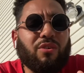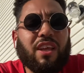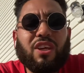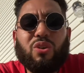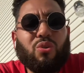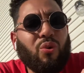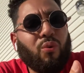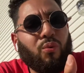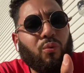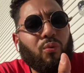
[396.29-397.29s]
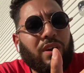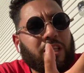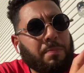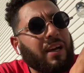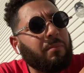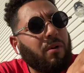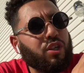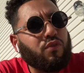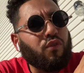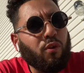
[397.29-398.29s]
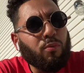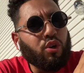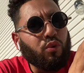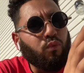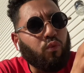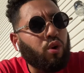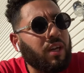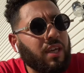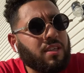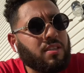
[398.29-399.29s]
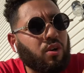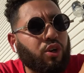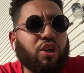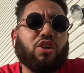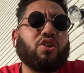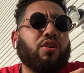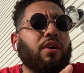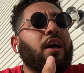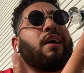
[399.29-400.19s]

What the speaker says: Like, you don't expect much from your rookies or your